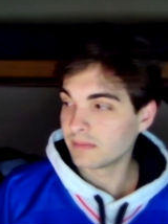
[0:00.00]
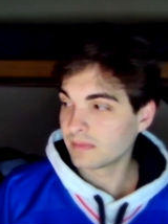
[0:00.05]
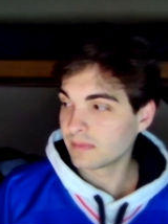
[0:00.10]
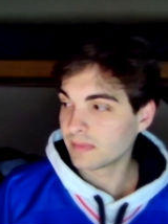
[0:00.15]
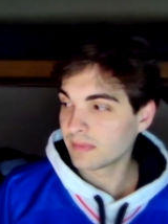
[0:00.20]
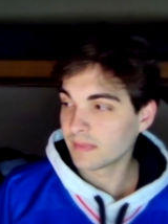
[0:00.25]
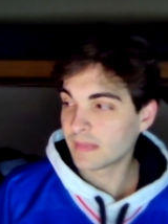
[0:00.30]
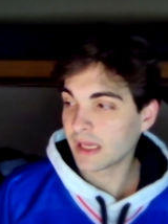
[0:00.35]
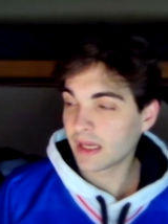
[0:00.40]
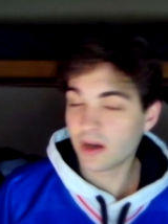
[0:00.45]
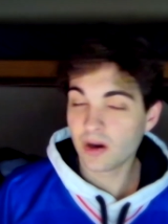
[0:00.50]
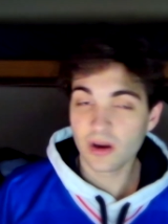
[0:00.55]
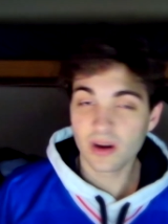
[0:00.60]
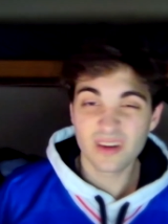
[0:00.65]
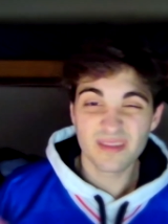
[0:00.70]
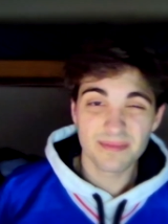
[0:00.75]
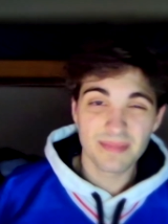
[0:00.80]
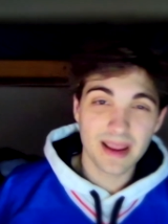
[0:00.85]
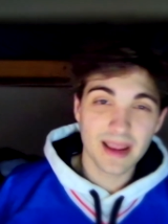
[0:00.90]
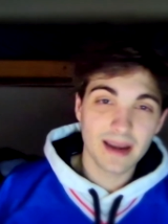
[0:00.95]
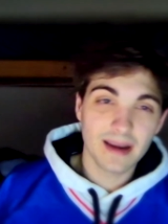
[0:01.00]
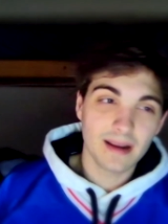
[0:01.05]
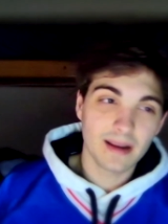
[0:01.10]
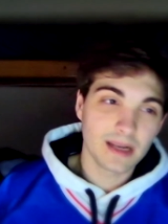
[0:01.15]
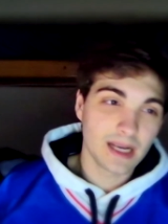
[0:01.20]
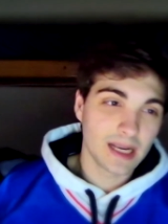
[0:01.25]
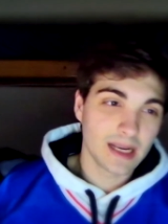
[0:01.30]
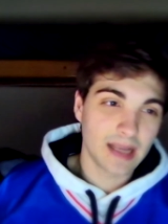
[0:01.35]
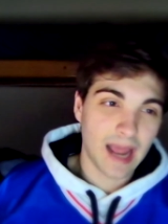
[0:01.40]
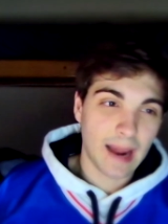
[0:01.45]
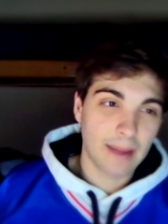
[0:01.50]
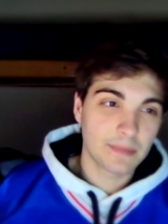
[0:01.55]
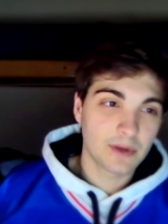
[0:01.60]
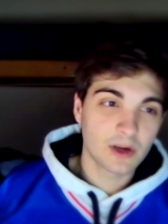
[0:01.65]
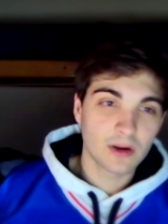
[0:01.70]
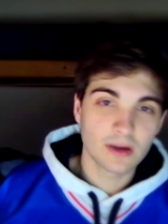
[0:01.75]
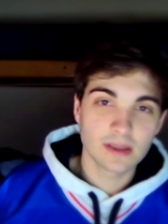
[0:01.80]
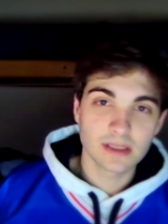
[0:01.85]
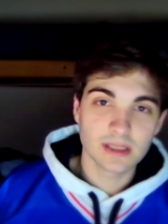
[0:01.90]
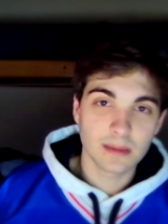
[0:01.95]
They could have made an
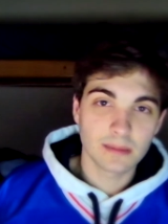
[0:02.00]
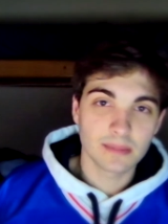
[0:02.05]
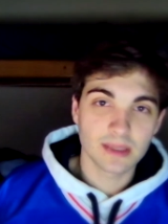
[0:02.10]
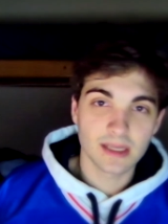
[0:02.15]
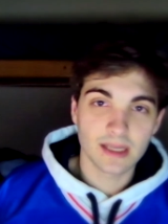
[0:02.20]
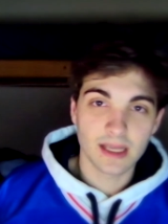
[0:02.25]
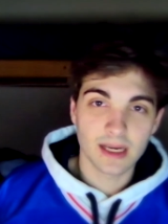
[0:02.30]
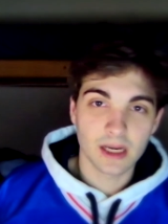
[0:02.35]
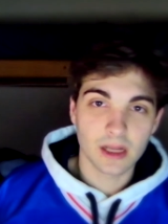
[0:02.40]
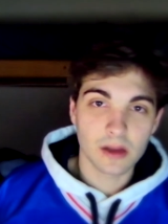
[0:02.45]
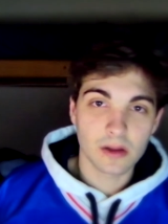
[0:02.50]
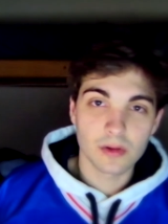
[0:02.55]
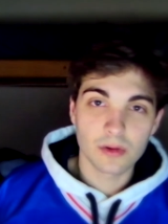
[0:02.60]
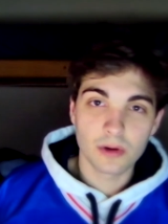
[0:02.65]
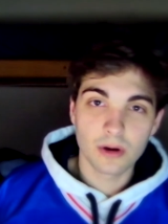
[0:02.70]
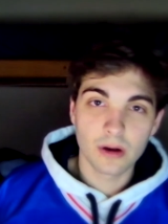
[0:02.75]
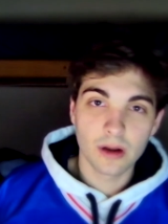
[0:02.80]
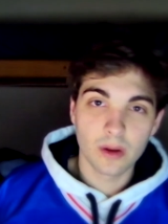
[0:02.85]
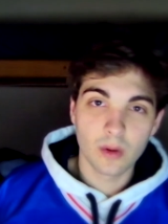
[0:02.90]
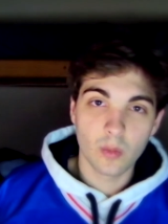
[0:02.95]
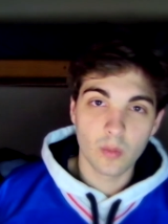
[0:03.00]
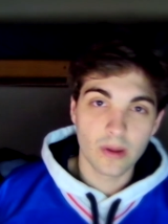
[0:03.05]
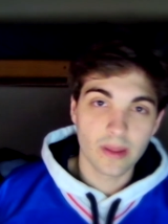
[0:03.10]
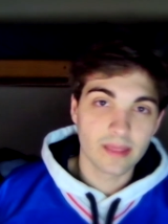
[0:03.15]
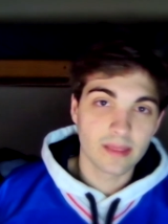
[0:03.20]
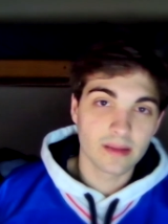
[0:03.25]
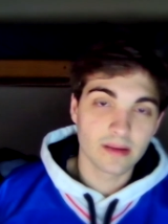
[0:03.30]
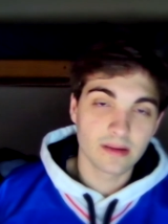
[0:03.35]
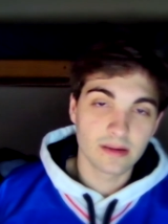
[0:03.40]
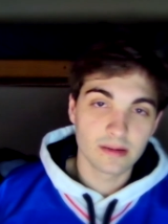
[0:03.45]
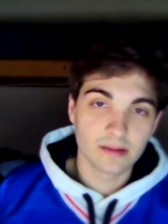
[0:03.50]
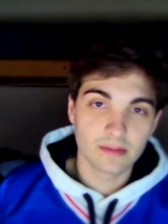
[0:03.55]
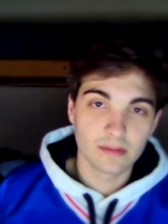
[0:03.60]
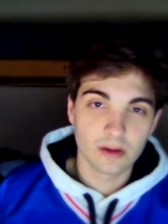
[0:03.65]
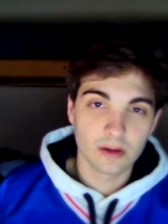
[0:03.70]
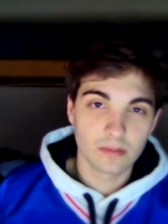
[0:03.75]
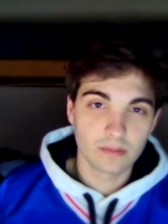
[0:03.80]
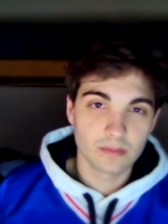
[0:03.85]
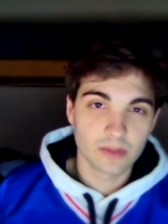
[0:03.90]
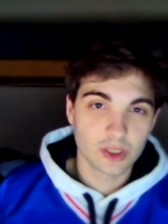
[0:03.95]
adapter or something and included it with the
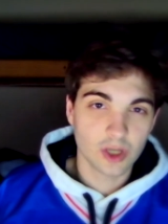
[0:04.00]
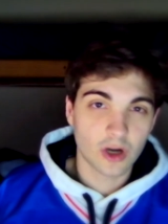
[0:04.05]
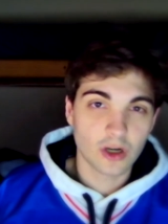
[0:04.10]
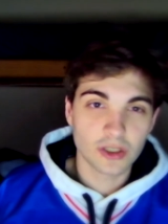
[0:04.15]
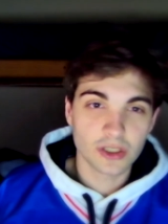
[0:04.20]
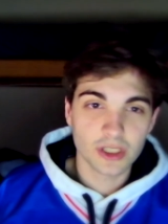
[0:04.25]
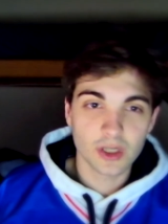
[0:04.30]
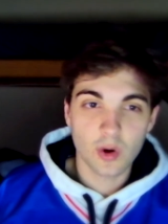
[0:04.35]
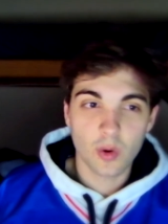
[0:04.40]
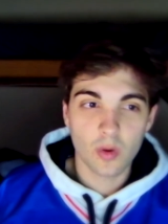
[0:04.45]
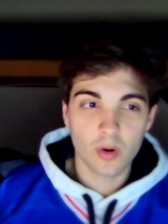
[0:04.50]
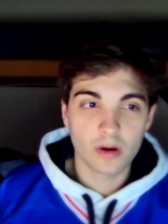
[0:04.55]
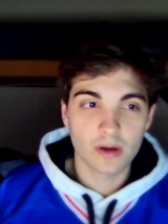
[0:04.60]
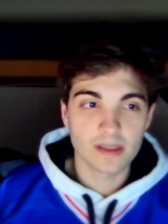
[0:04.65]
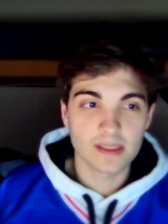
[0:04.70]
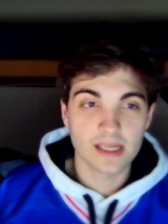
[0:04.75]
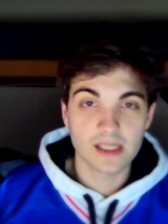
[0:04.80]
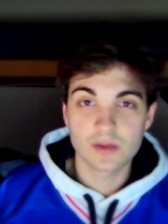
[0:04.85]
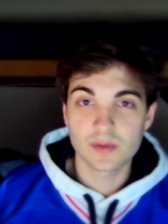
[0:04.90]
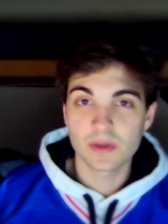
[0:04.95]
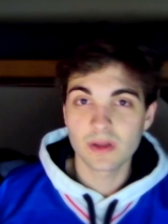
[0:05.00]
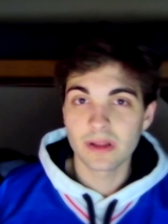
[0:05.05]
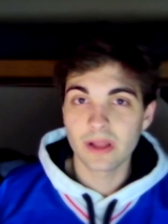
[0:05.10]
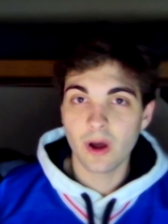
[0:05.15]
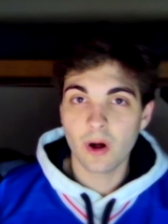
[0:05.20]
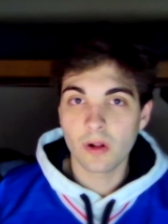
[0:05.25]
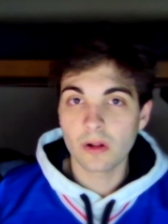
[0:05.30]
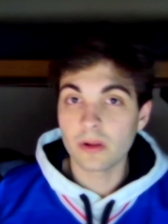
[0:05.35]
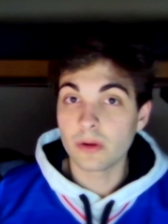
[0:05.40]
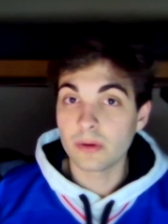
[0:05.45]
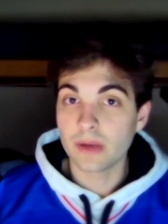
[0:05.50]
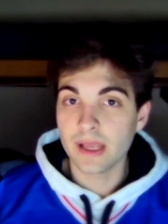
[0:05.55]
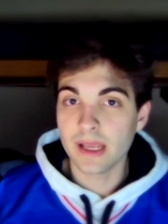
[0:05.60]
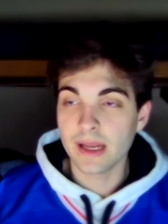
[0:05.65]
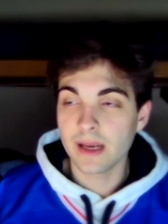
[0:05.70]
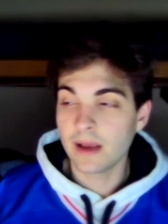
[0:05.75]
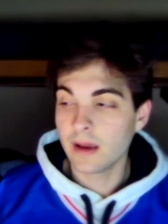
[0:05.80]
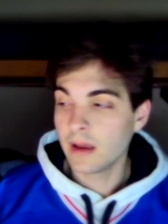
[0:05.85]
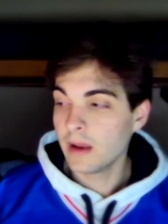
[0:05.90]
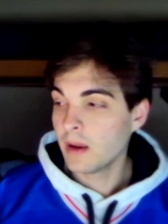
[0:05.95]
charging cord, because that's really all you
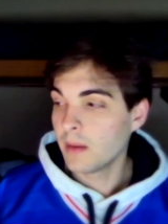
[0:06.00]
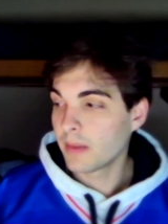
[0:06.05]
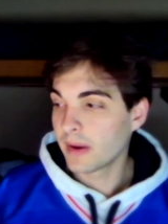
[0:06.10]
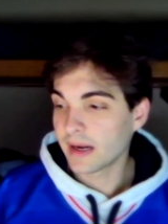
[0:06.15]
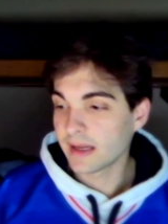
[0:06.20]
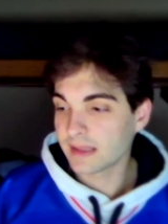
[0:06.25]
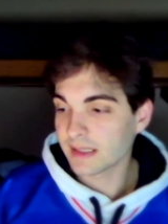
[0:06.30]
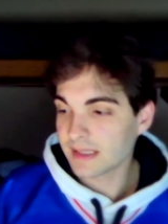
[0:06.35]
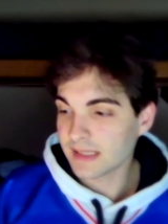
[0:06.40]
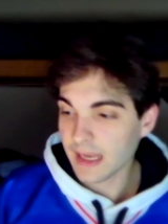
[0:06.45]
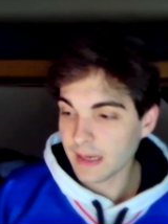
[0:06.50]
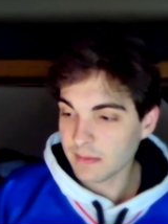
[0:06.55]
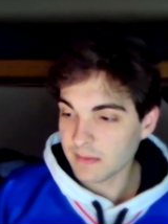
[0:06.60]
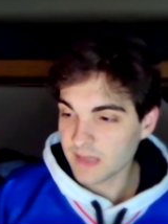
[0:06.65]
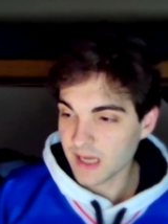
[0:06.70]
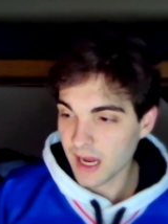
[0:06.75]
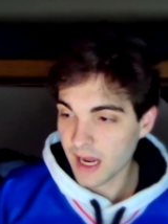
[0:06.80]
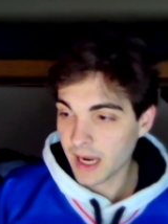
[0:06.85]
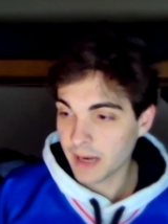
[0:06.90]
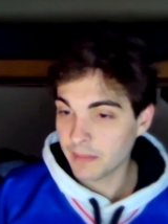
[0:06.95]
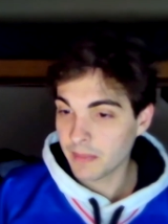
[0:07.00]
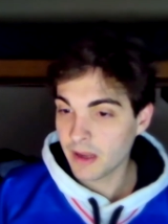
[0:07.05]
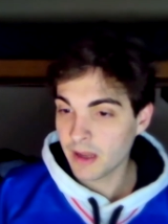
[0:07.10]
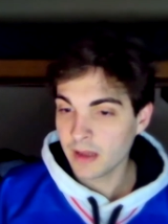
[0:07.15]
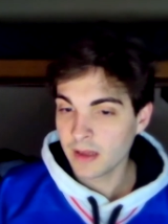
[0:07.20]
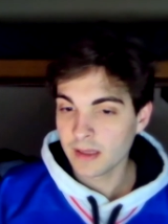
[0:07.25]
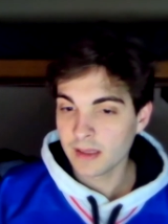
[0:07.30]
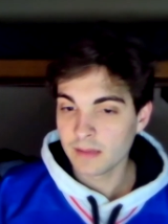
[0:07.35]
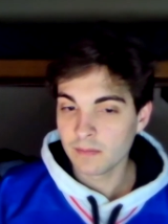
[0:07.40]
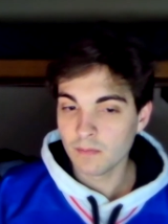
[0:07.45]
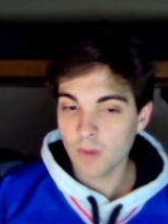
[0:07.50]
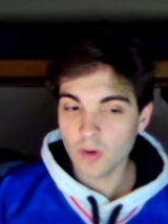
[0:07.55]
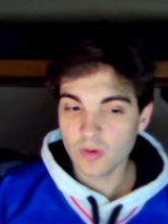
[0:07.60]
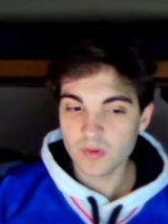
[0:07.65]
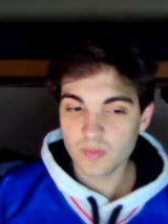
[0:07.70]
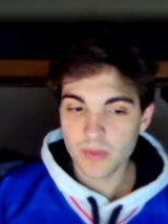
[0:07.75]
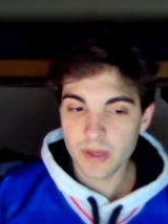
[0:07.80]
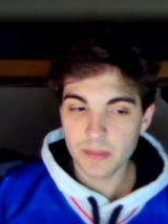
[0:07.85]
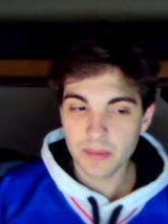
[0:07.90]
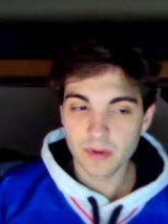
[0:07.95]
need. But at the same time,
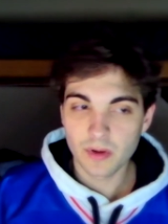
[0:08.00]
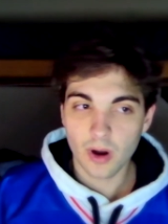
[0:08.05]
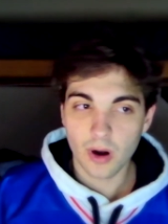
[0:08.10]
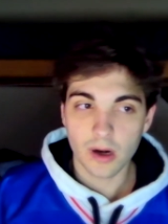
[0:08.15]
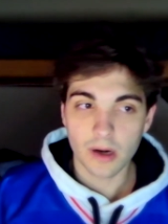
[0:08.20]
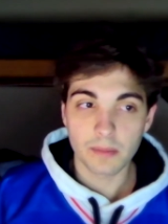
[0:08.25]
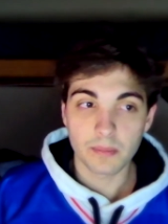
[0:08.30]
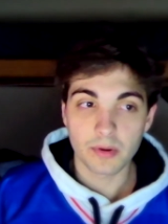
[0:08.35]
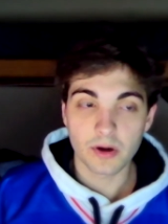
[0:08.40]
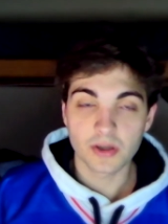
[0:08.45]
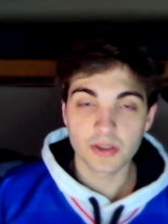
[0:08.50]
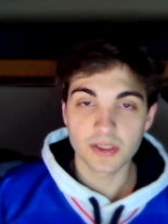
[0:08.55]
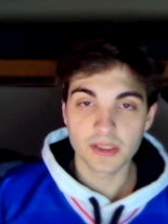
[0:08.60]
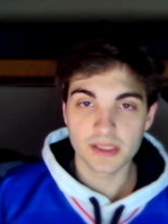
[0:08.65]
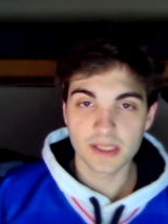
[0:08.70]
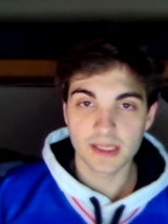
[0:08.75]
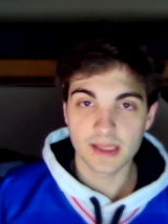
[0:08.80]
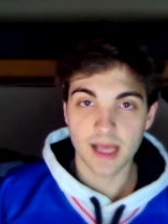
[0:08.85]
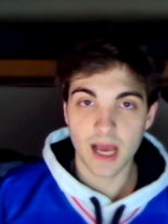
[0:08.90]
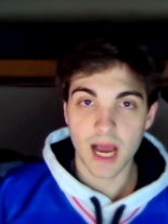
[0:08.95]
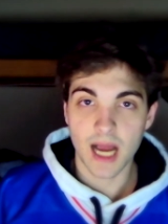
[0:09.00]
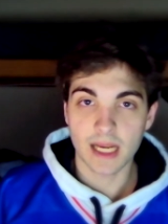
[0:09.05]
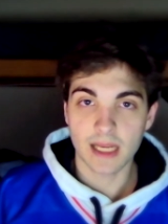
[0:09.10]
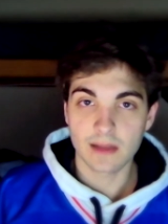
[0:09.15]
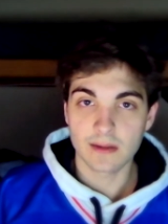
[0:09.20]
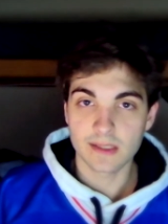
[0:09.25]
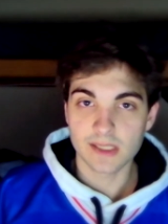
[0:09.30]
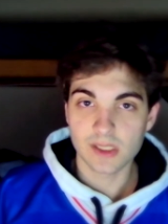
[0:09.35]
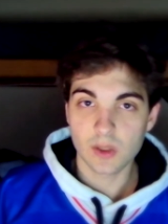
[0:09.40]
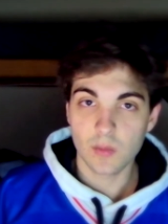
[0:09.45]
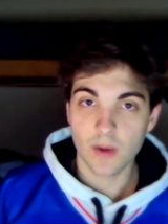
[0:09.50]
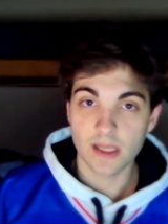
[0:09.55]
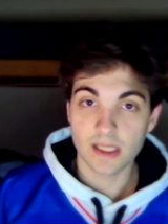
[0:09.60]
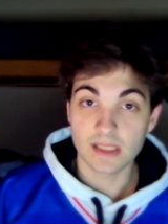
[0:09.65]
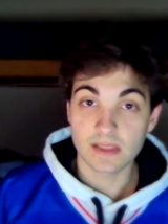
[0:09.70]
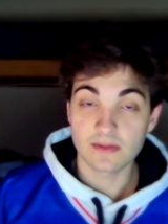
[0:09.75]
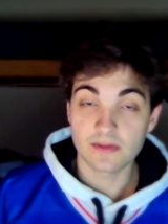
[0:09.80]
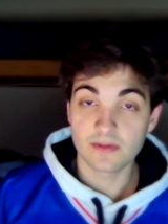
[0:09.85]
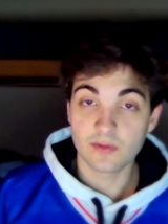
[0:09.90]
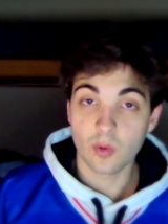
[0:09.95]
most people aren't purchasing the Oculus
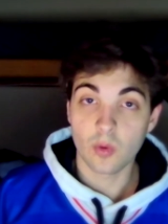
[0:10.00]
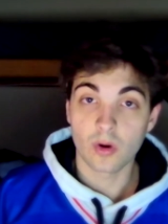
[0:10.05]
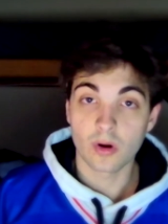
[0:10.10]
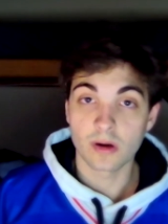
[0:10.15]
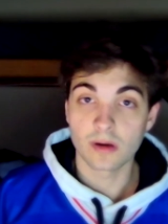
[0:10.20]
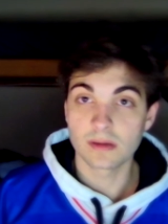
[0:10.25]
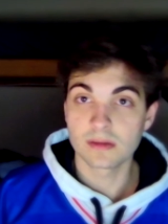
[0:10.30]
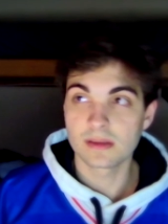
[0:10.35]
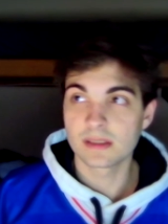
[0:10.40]
Quest for